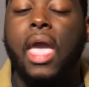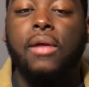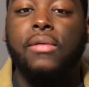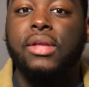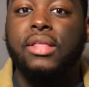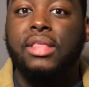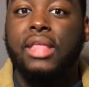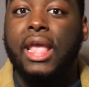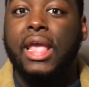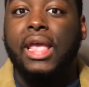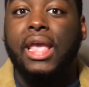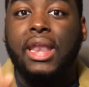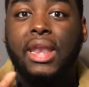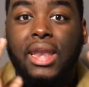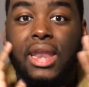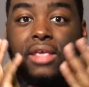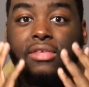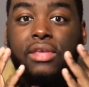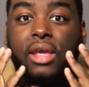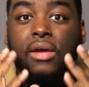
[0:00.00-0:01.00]
everything
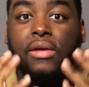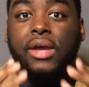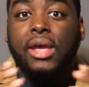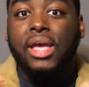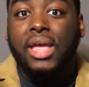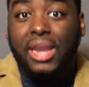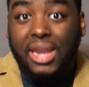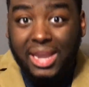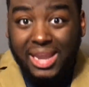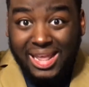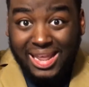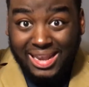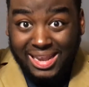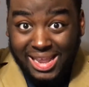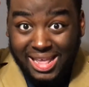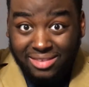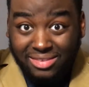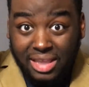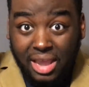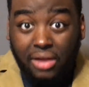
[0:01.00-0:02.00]
in this area and
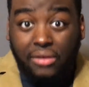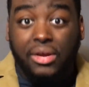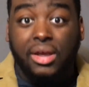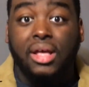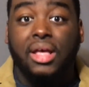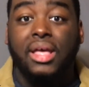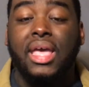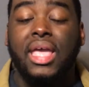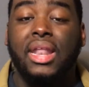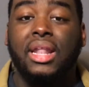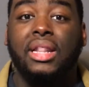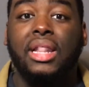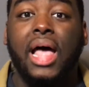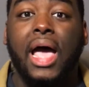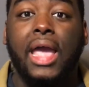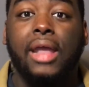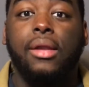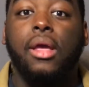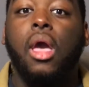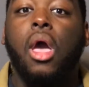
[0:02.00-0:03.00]
in this area in
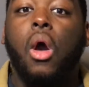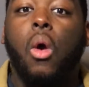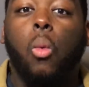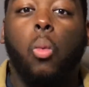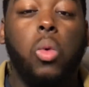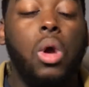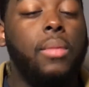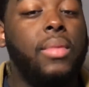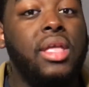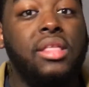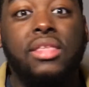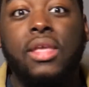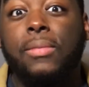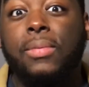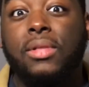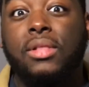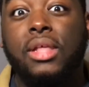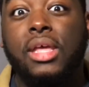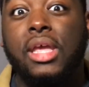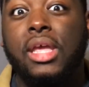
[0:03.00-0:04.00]
line. Women
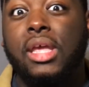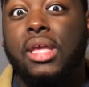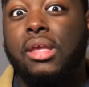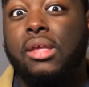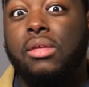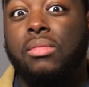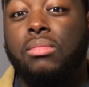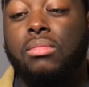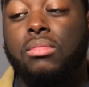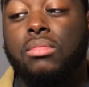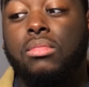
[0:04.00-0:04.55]
typically,